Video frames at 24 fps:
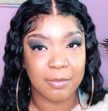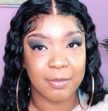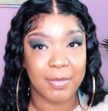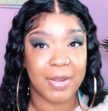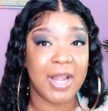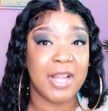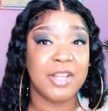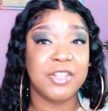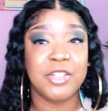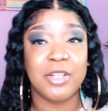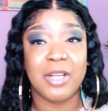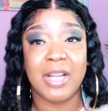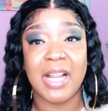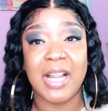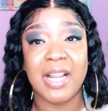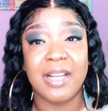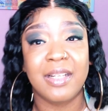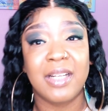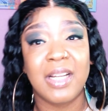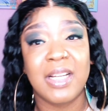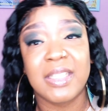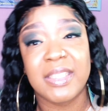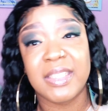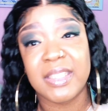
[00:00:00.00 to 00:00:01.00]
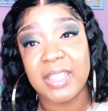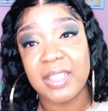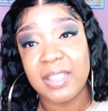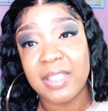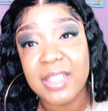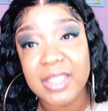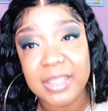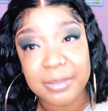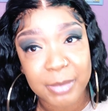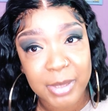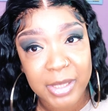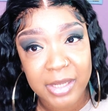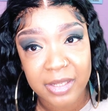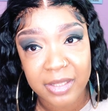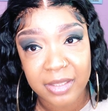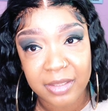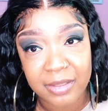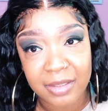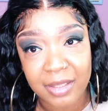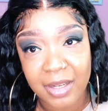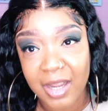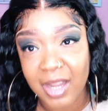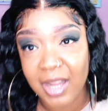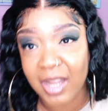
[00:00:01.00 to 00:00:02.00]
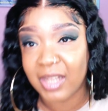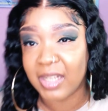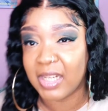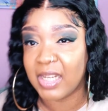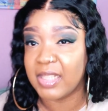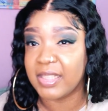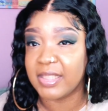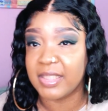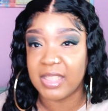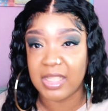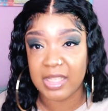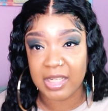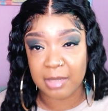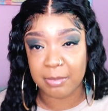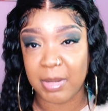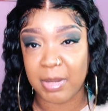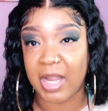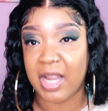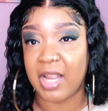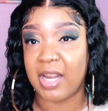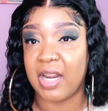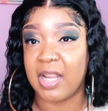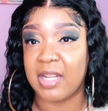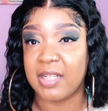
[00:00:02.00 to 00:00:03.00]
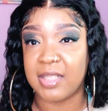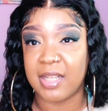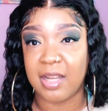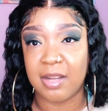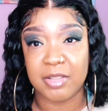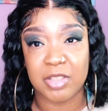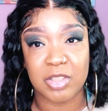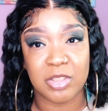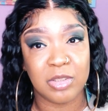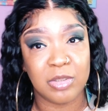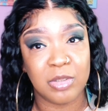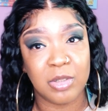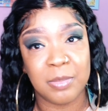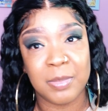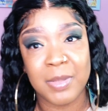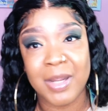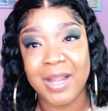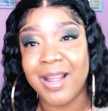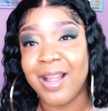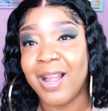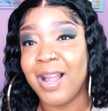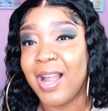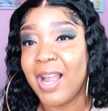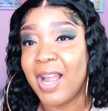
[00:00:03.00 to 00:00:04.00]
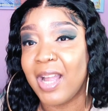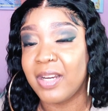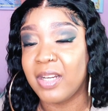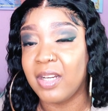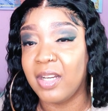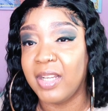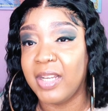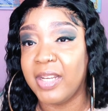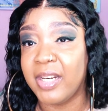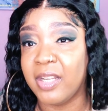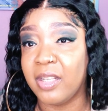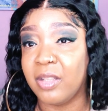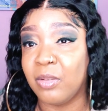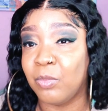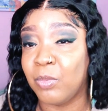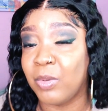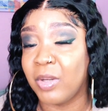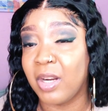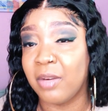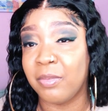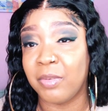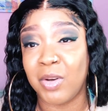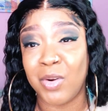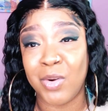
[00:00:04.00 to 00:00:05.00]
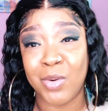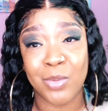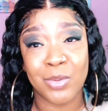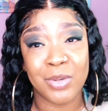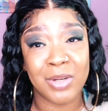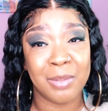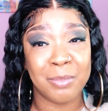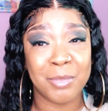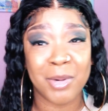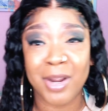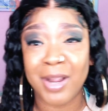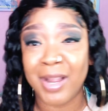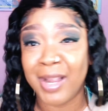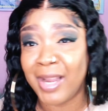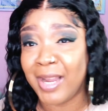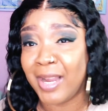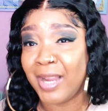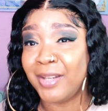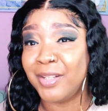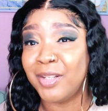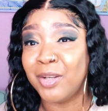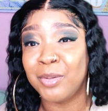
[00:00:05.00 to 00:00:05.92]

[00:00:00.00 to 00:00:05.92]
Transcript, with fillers: Mind you, I had not seen this man. I had not seen I had not talked to him. I deleted whatever old number I had.